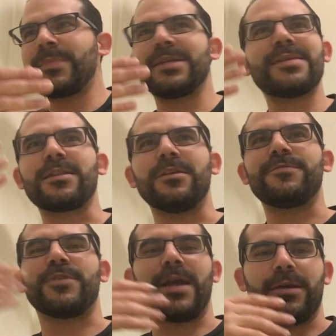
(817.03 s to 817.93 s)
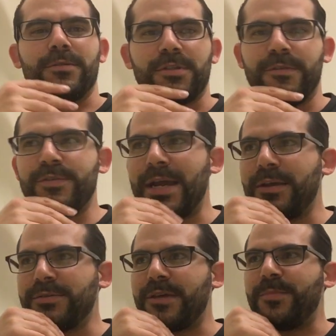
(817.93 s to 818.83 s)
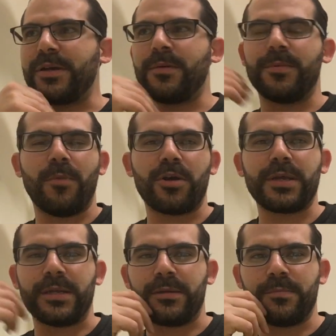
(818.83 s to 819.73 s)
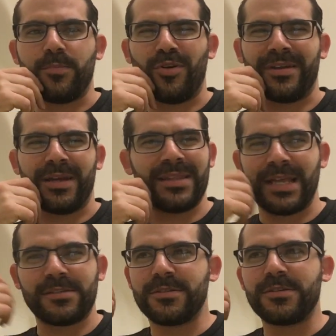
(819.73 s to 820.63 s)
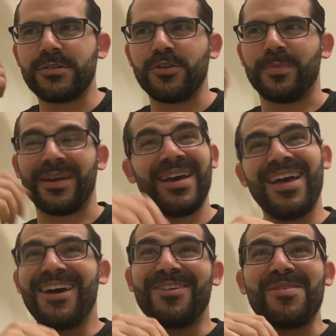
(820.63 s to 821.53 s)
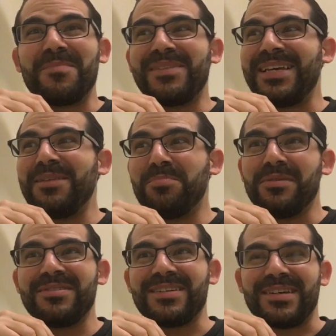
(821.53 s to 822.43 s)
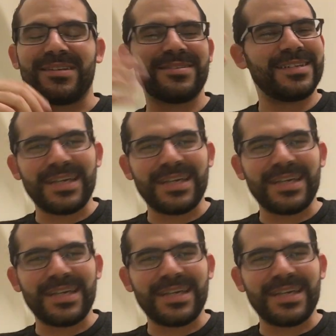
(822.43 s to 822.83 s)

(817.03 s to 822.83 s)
It's like love triangles. Love triangles have become a marketing point, and that's stupid. Oh, I'm team bullshit.